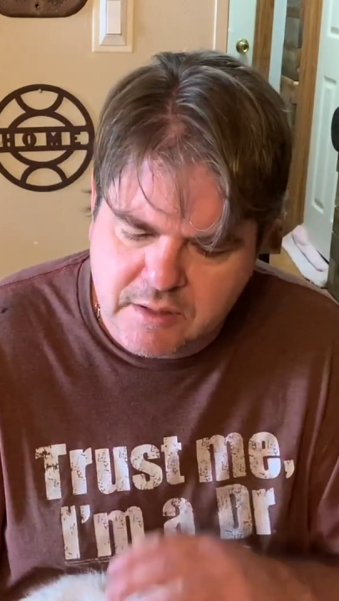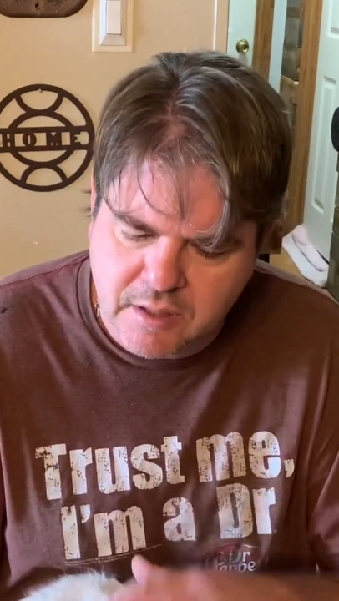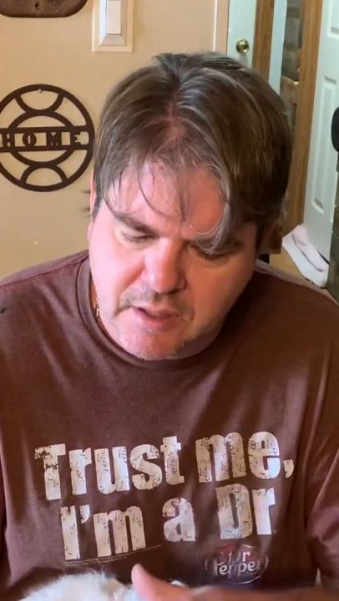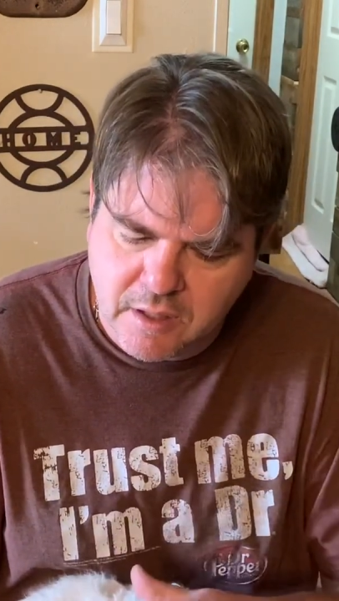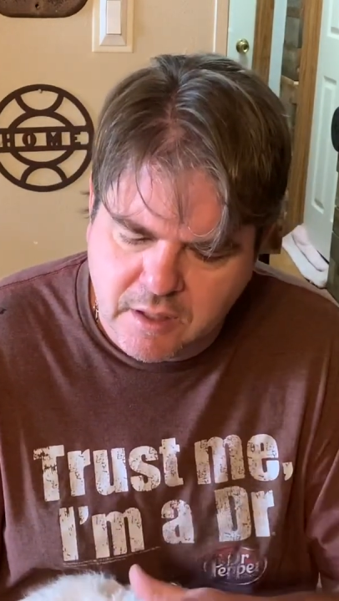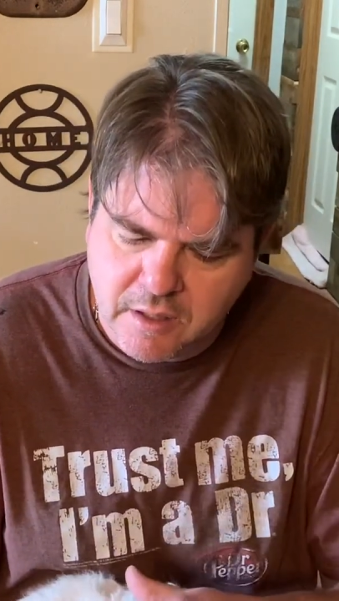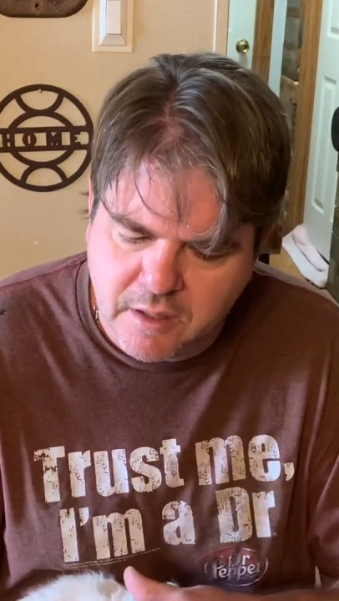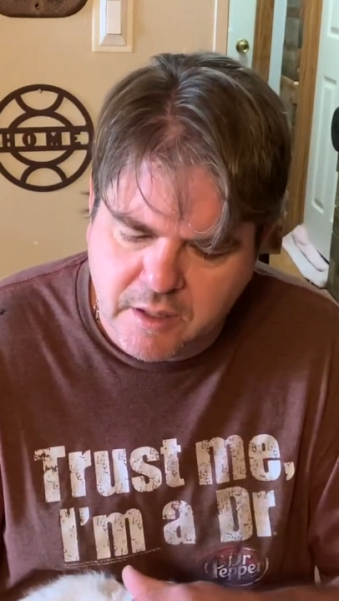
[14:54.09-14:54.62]

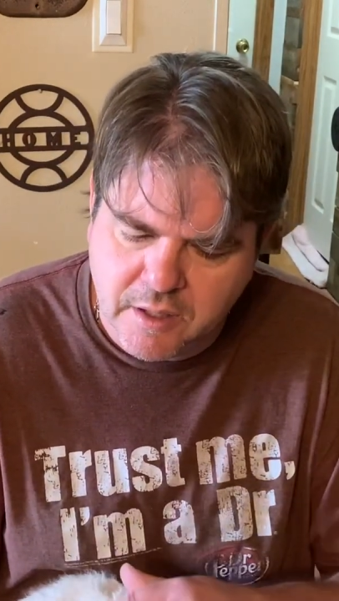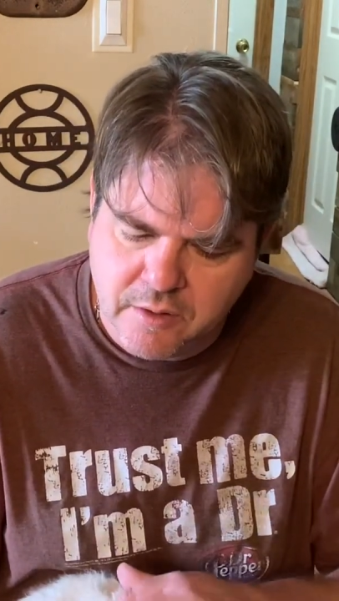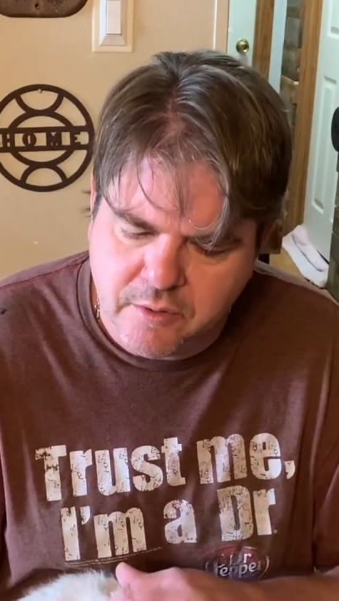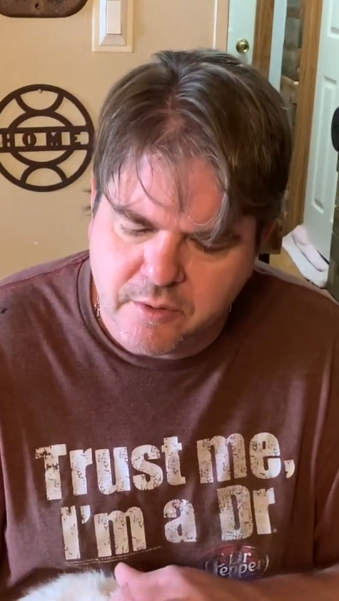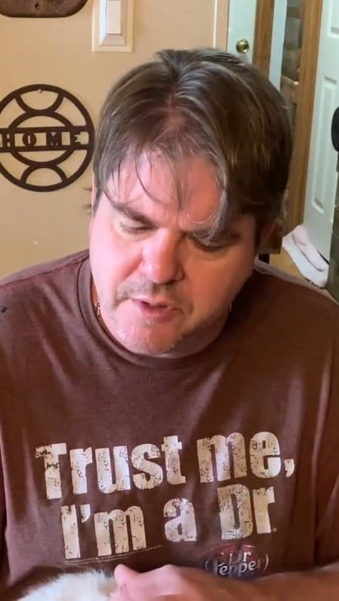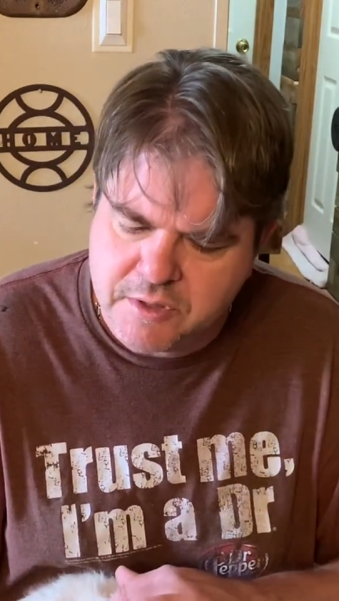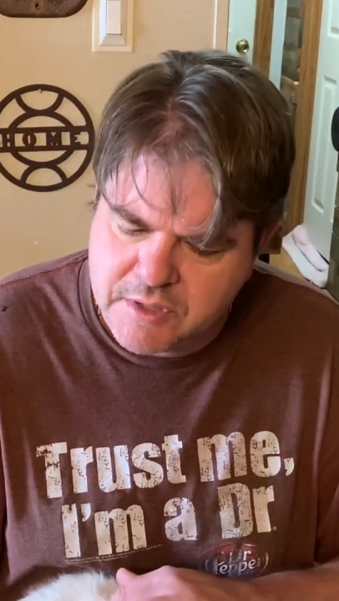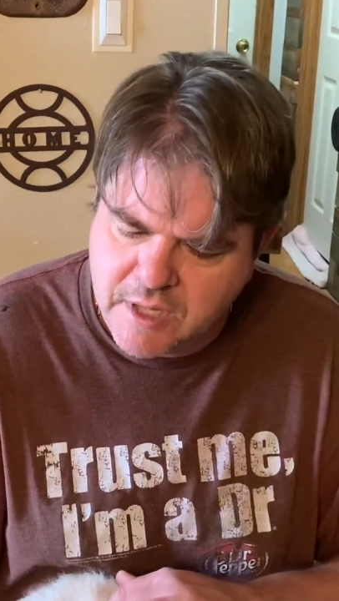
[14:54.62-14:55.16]
either
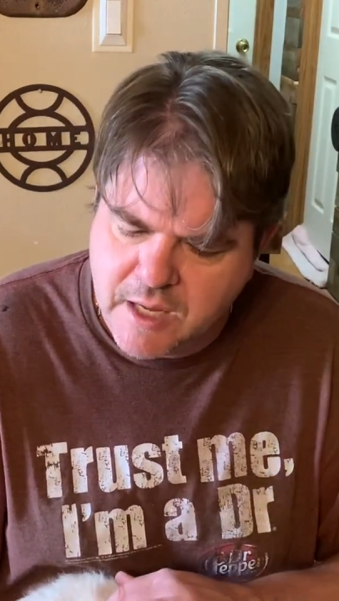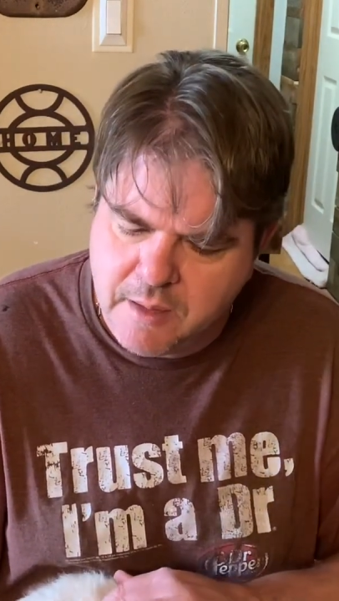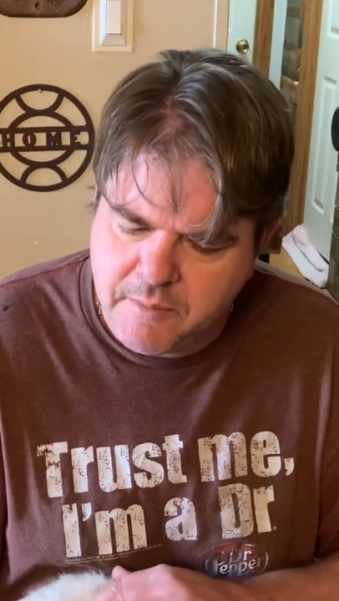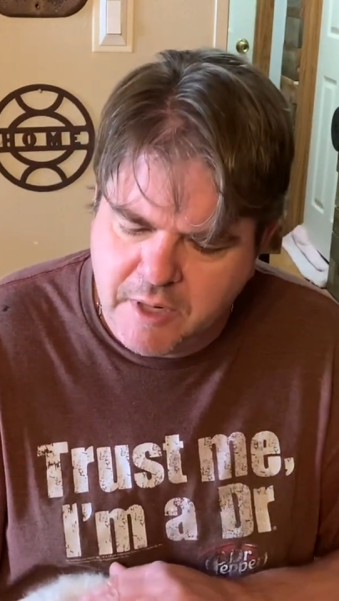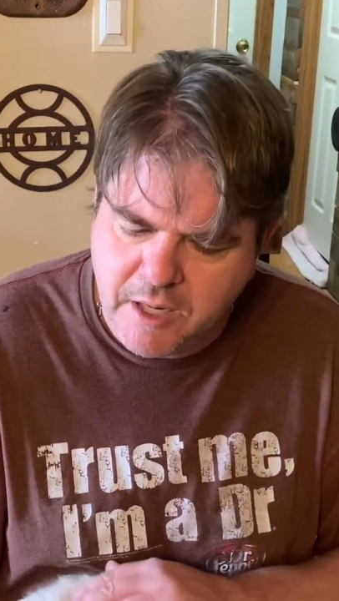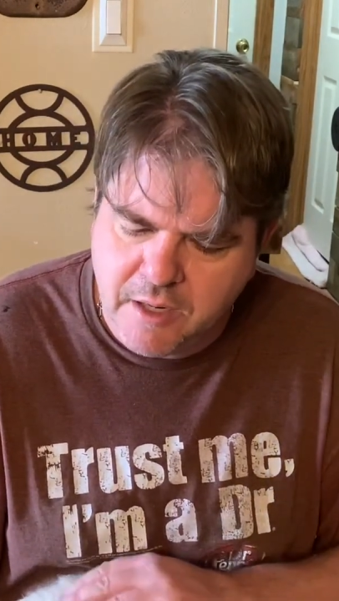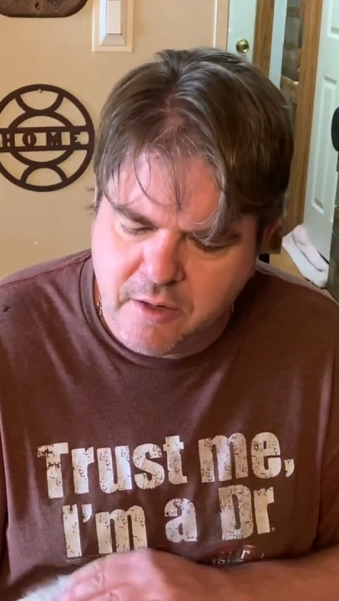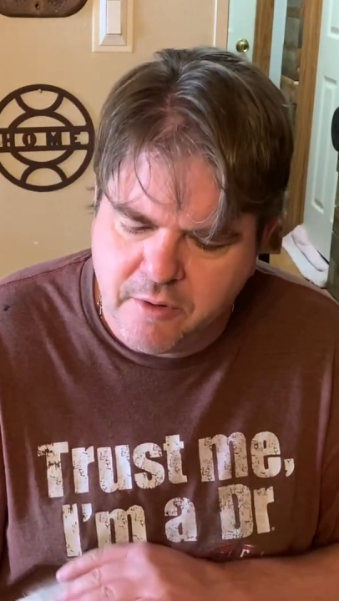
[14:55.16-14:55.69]
the same
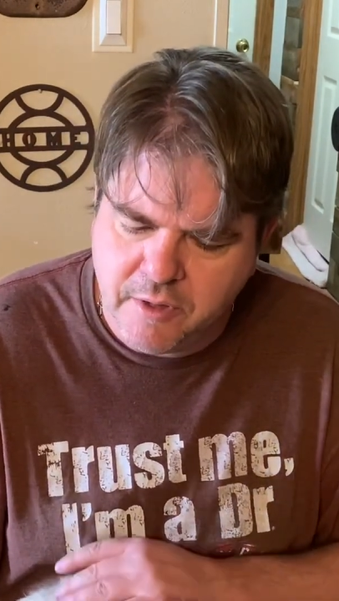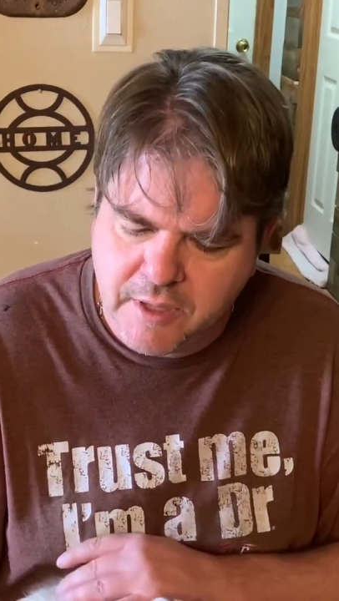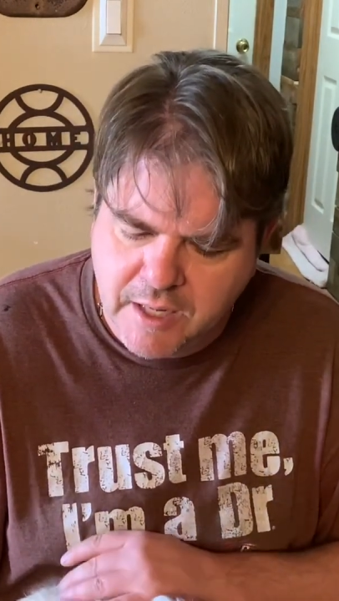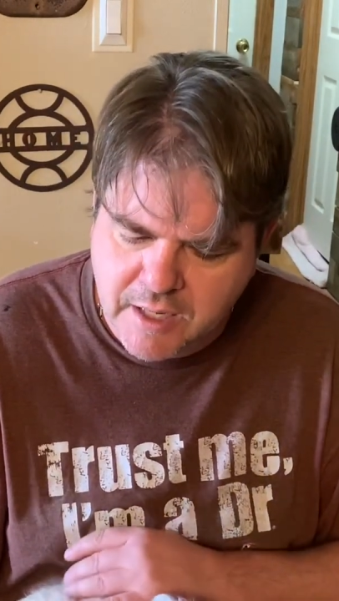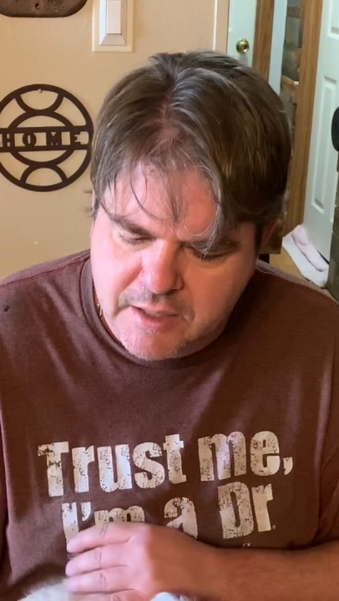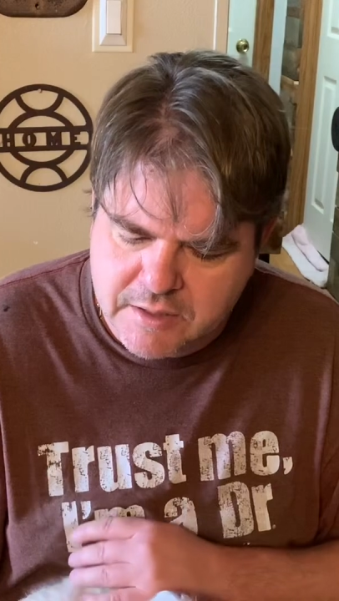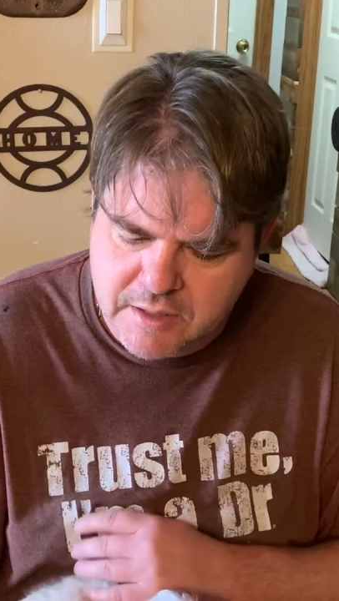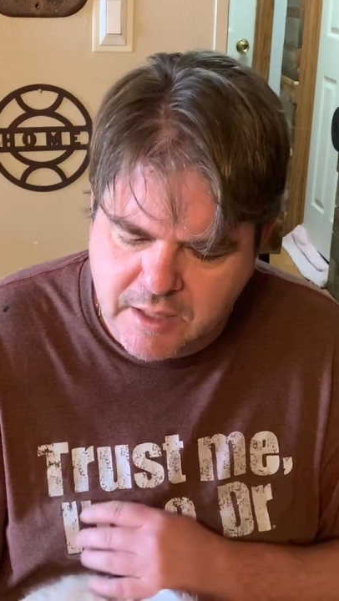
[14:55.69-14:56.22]
day or the
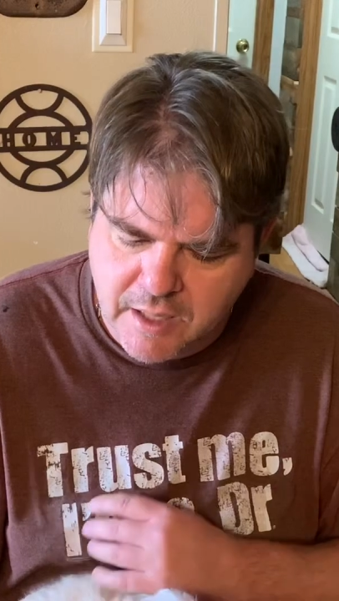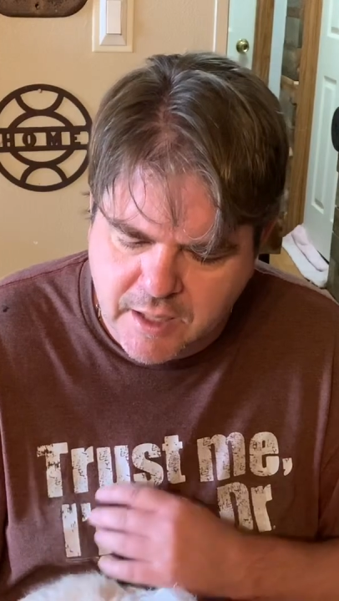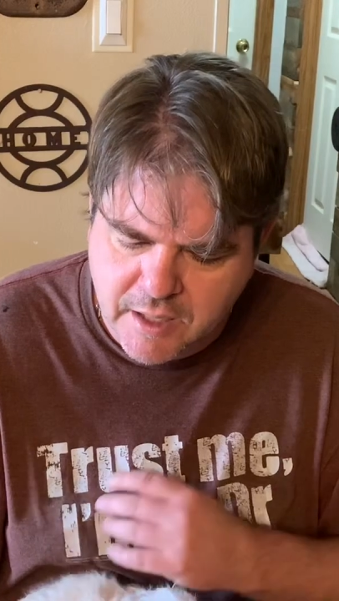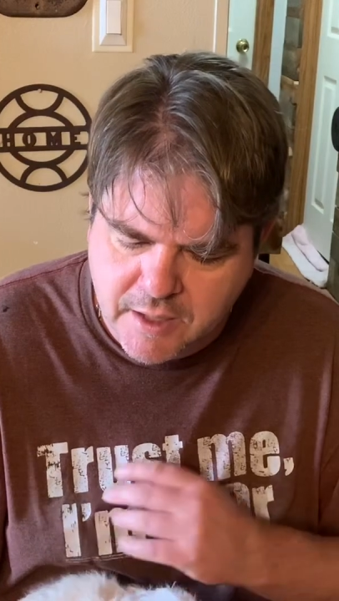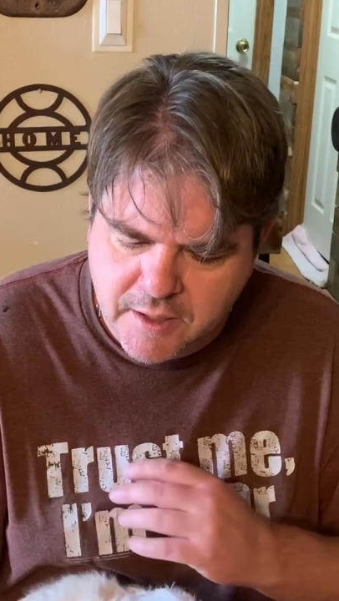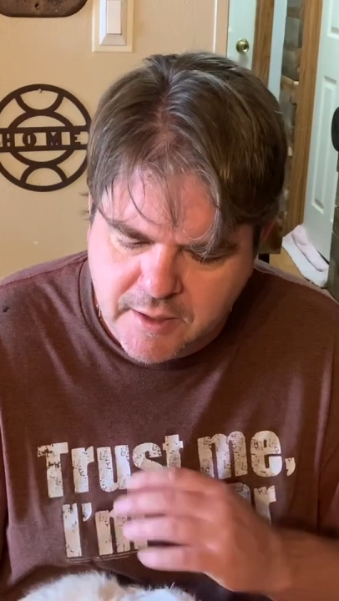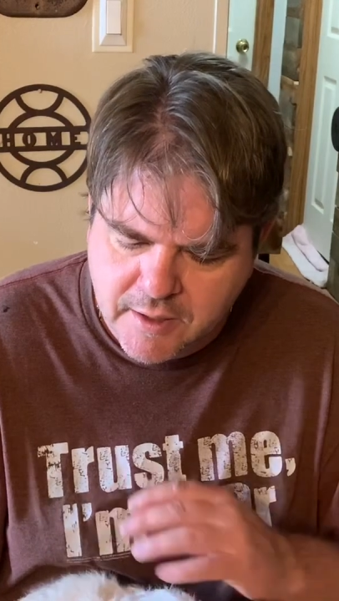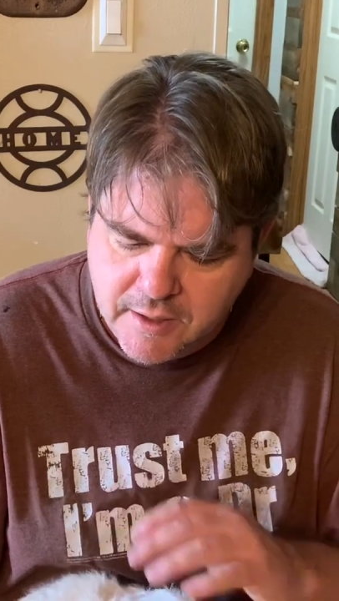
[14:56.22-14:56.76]
next
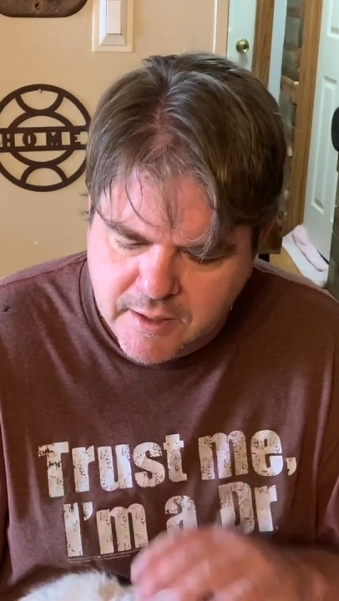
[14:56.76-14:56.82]
day.